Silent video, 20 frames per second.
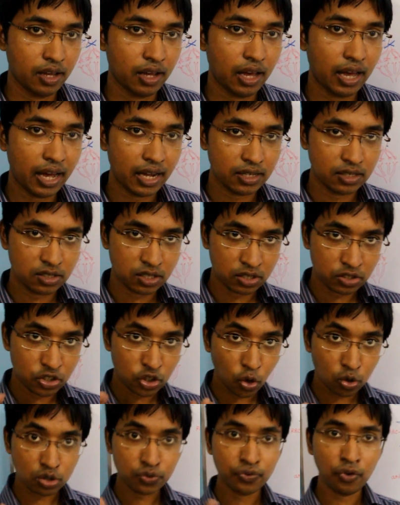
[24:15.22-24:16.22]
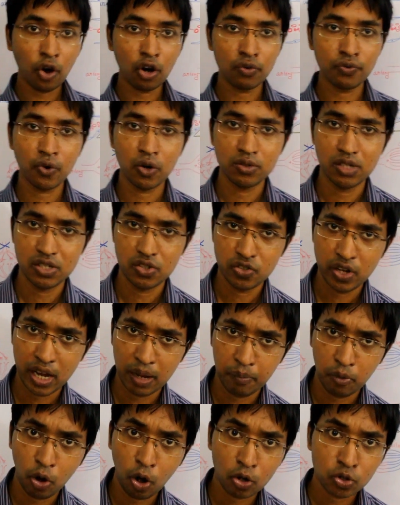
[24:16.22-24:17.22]
And don't fall for the
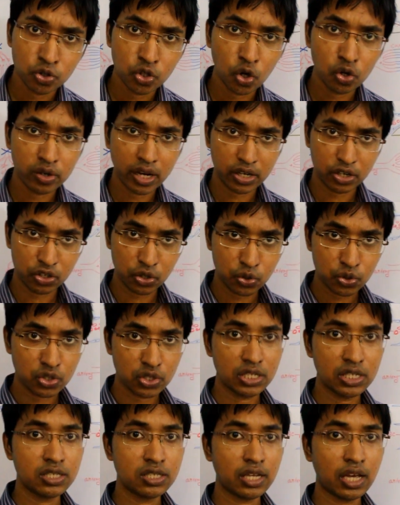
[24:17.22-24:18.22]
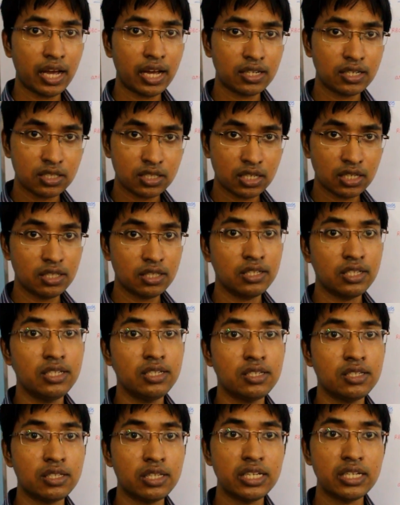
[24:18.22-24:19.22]
trap. Although necrosis and
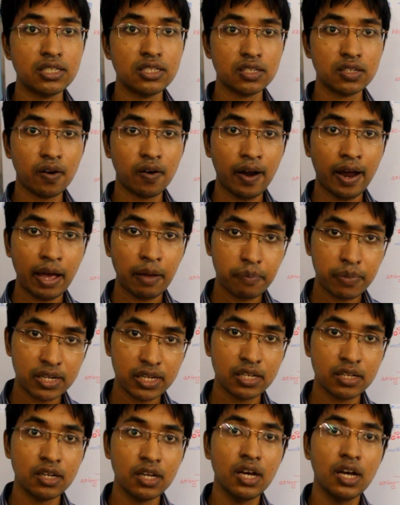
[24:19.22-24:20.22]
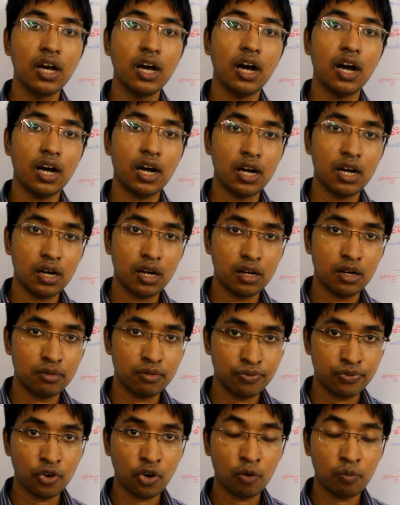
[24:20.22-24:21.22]
these things are happening
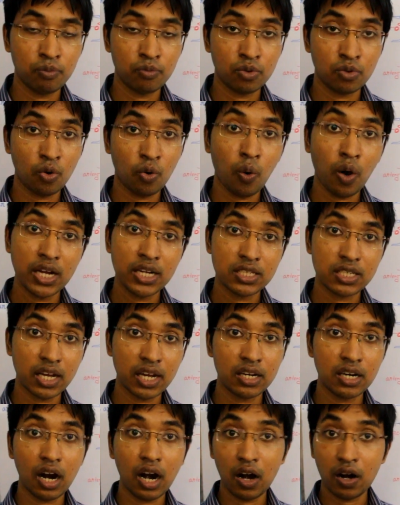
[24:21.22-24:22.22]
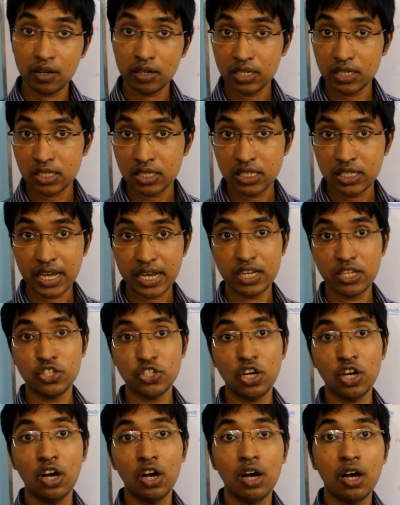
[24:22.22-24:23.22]
from quite an early stage,
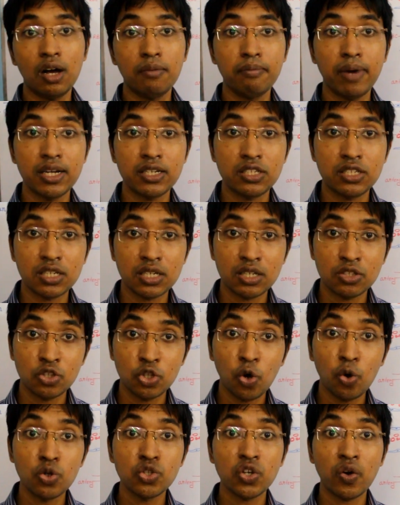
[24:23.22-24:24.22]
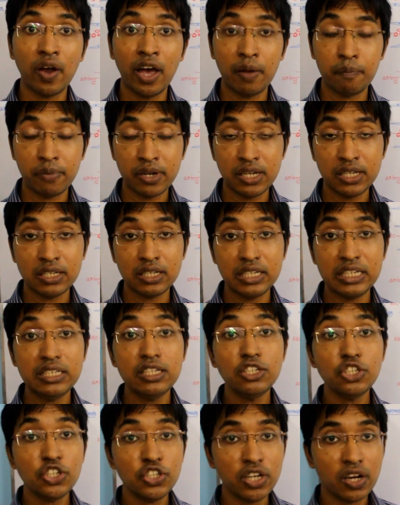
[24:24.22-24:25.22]
but those are happening
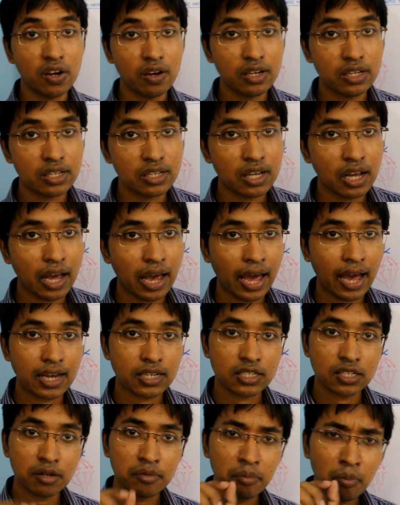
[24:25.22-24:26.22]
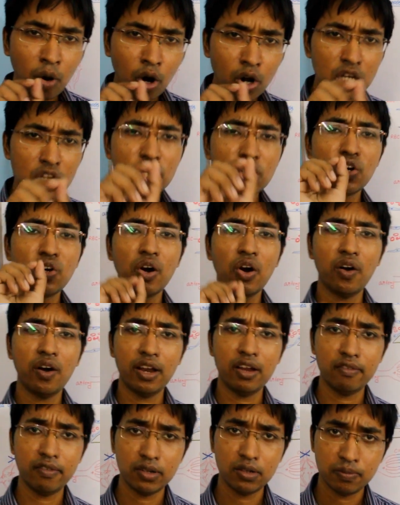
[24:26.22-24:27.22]
initially at molecular
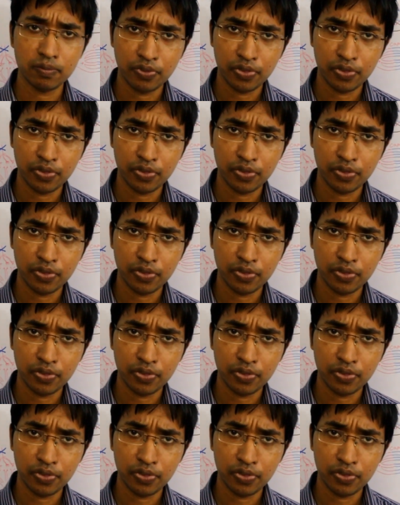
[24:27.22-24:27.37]
level.